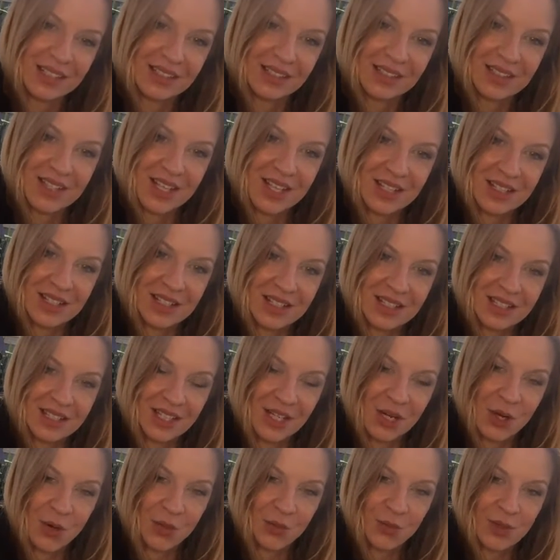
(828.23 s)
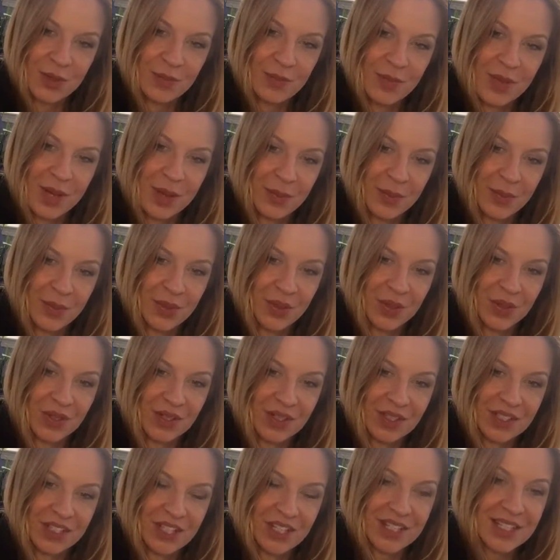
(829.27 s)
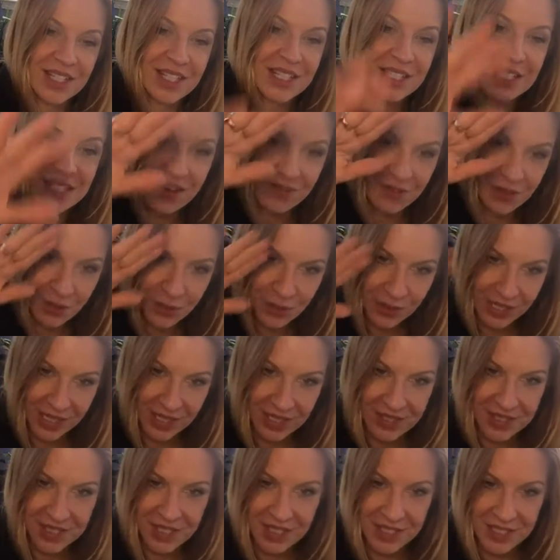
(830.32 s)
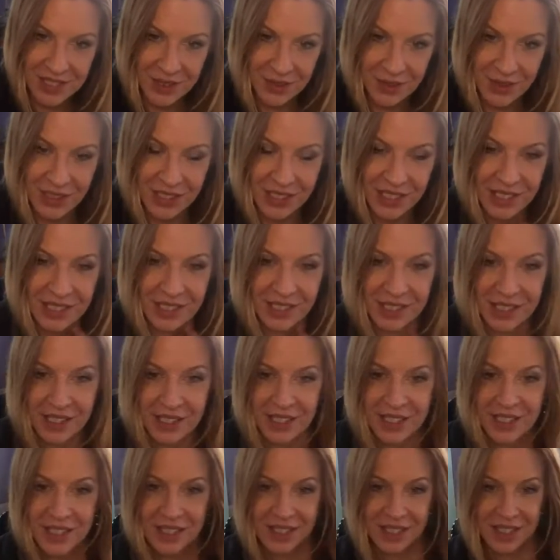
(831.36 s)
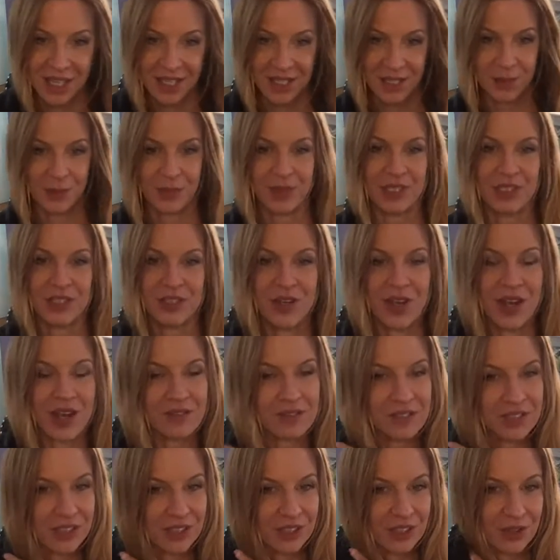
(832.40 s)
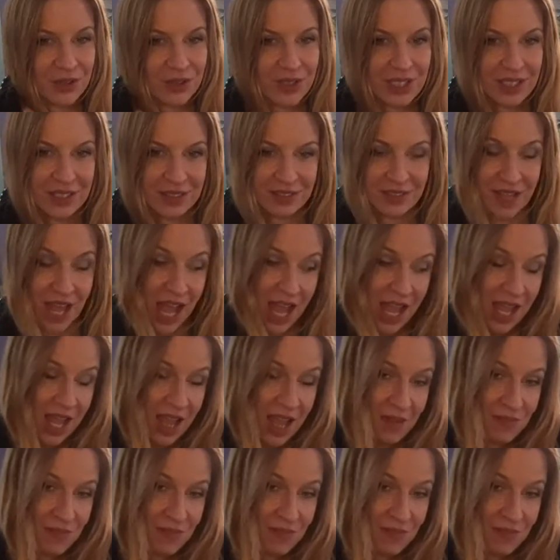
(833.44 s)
just, remember, just because everyone else is doing it doesn't mean you have to do it. I